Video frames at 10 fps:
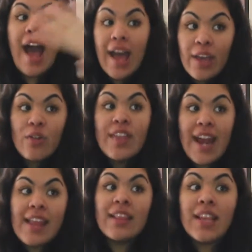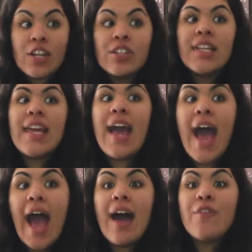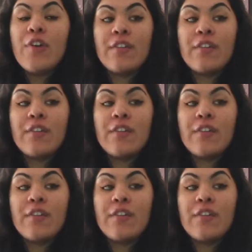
aisle that I literally have